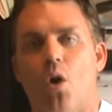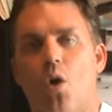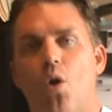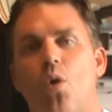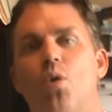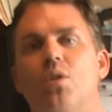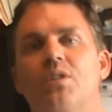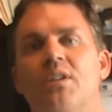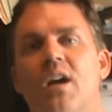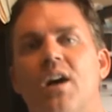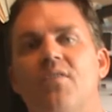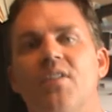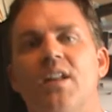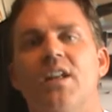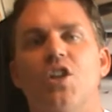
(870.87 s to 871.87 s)
Old
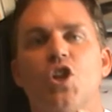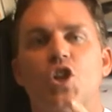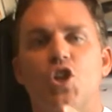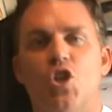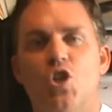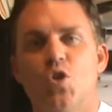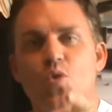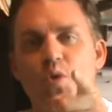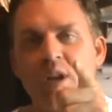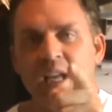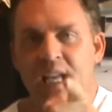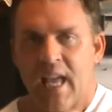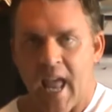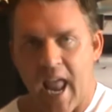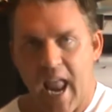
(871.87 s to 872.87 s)
Covenant, you
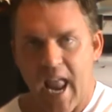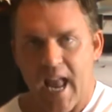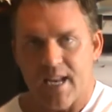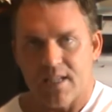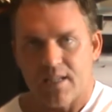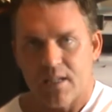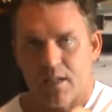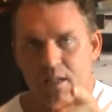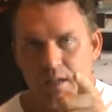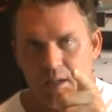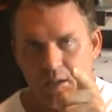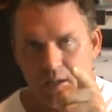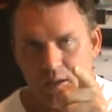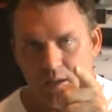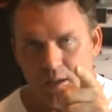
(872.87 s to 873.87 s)
can't
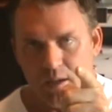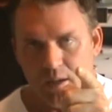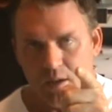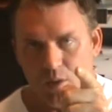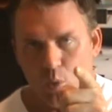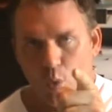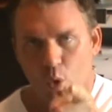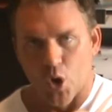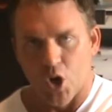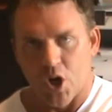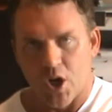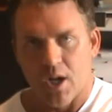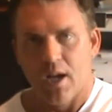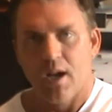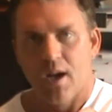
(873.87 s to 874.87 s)

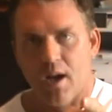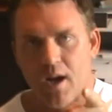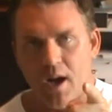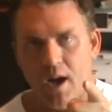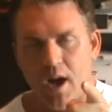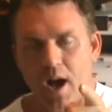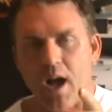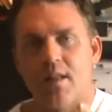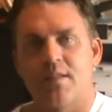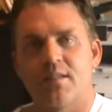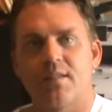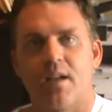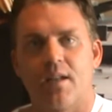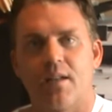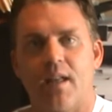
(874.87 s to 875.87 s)
work on
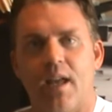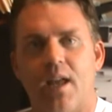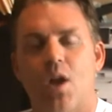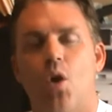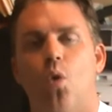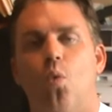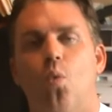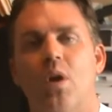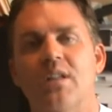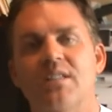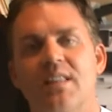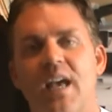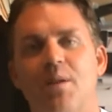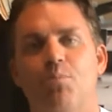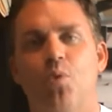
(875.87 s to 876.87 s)
Sunday. What's
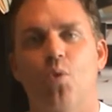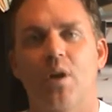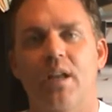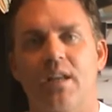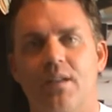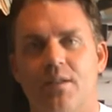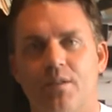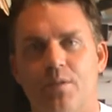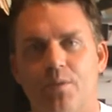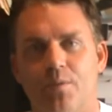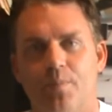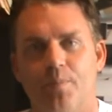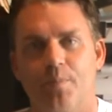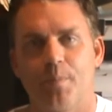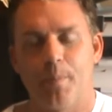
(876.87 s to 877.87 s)
that pointing to?
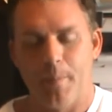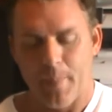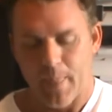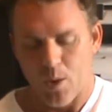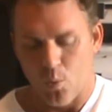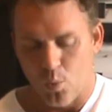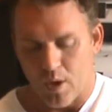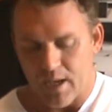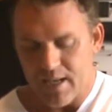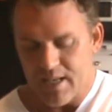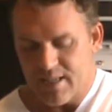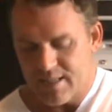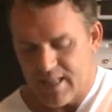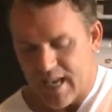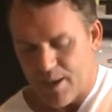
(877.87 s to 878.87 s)
What
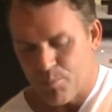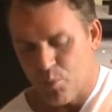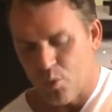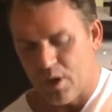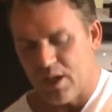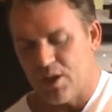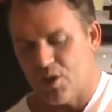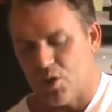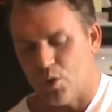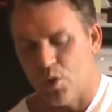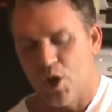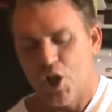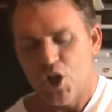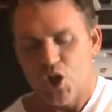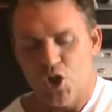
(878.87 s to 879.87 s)
is that pointing to?
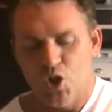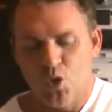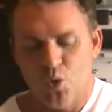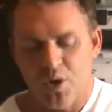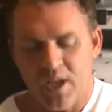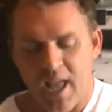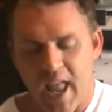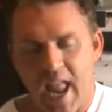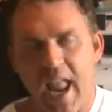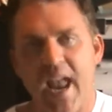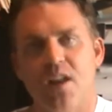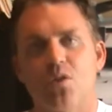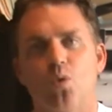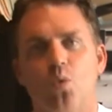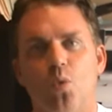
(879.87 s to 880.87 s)
You
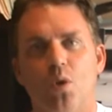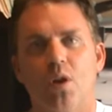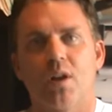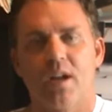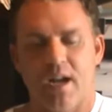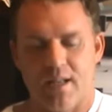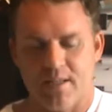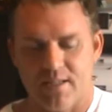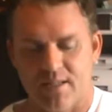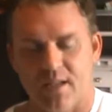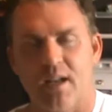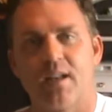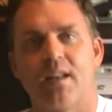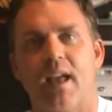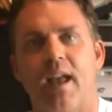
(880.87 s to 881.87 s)
can't work on
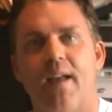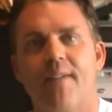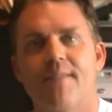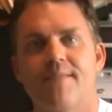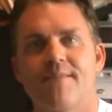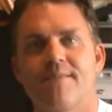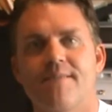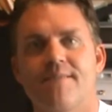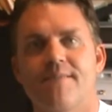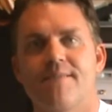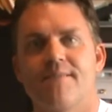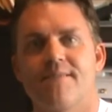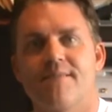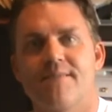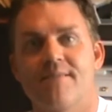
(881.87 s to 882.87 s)
Sunday.
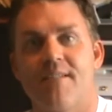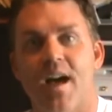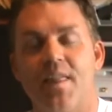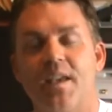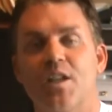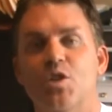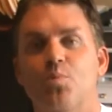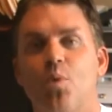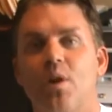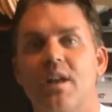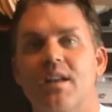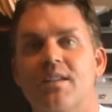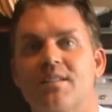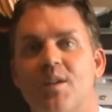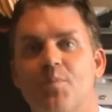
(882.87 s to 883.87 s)
I think it's
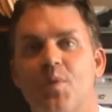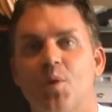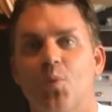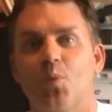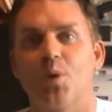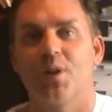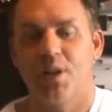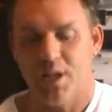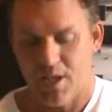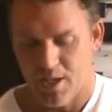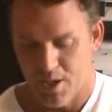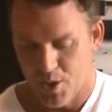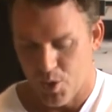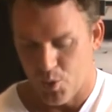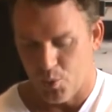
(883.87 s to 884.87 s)
pointing to something really
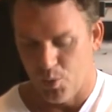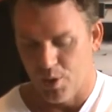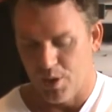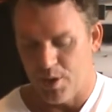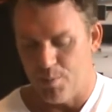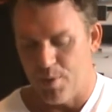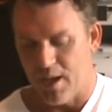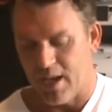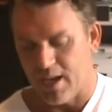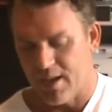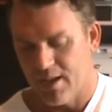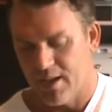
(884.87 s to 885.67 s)
really big.